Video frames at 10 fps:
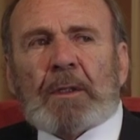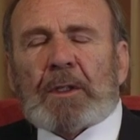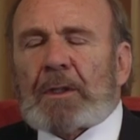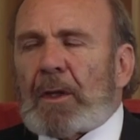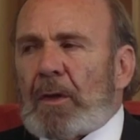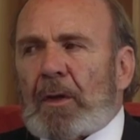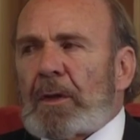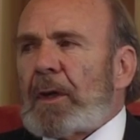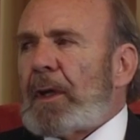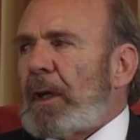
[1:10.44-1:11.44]
just an
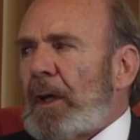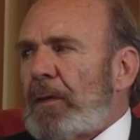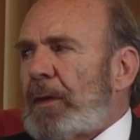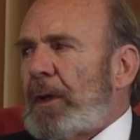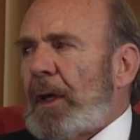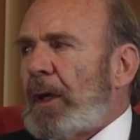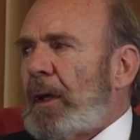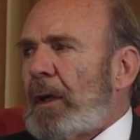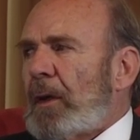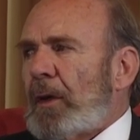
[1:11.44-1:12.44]
ordinary, everyday
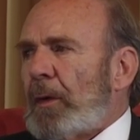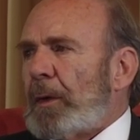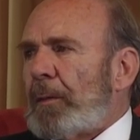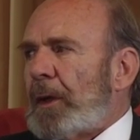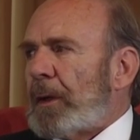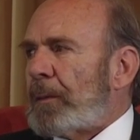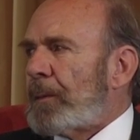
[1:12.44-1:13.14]
human being.